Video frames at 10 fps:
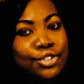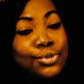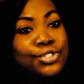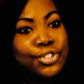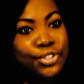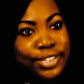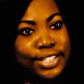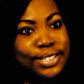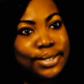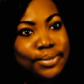True
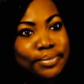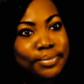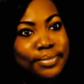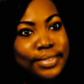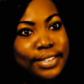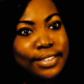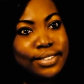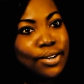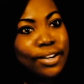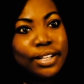journalism
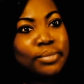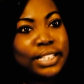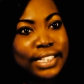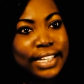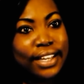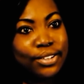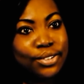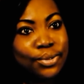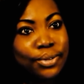is going completely out the